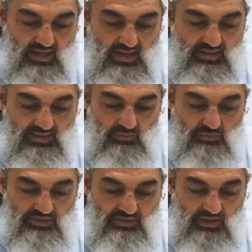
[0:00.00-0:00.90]
and he will
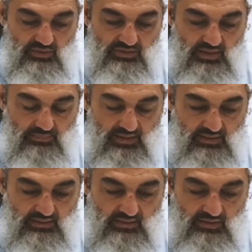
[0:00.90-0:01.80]
bestow his
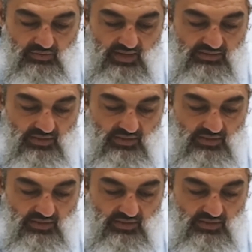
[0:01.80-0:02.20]
abounding grace